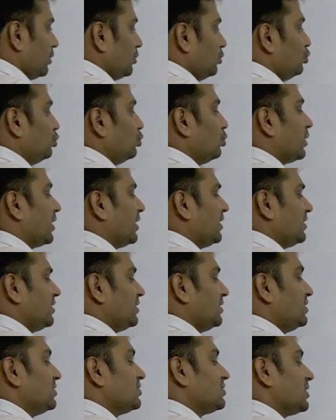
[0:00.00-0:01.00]
you can
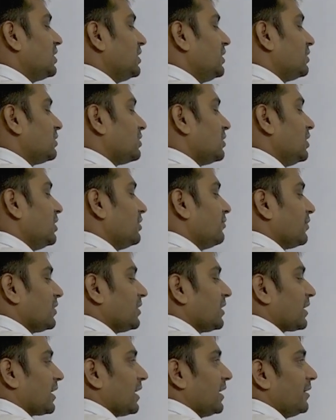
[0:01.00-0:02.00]
easily think for
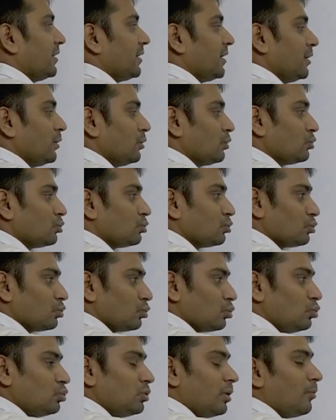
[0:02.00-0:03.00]
the content
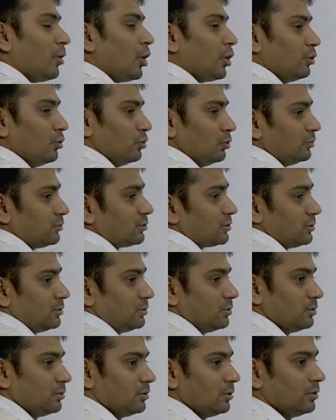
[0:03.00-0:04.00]
through the modules.
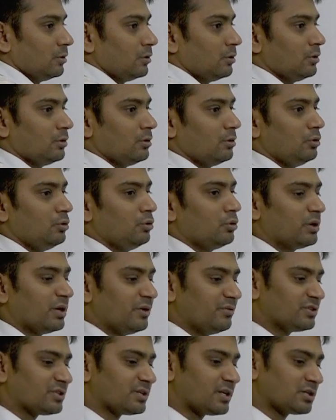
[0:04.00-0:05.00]
You
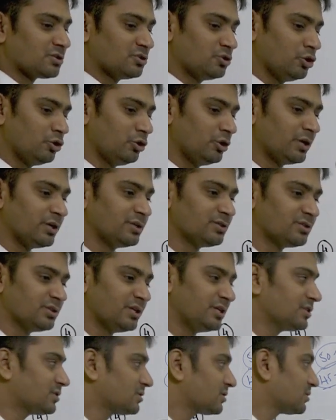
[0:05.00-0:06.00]
can structure your
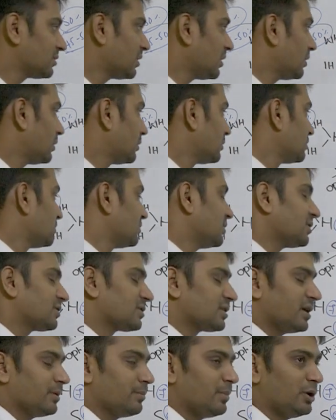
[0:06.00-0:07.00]
essays
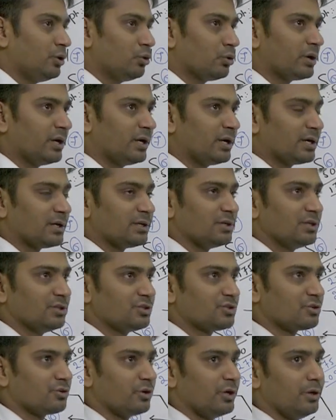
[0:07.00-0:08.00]
just like by looking at
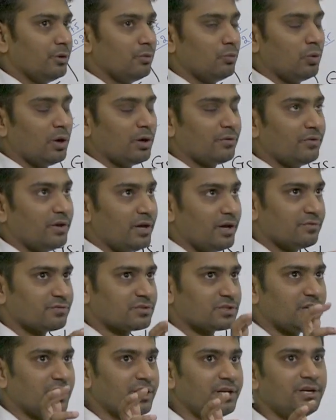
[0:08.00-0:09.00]
history, what we have
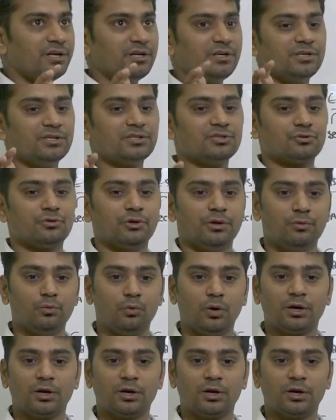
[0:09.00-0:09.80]
studied in history,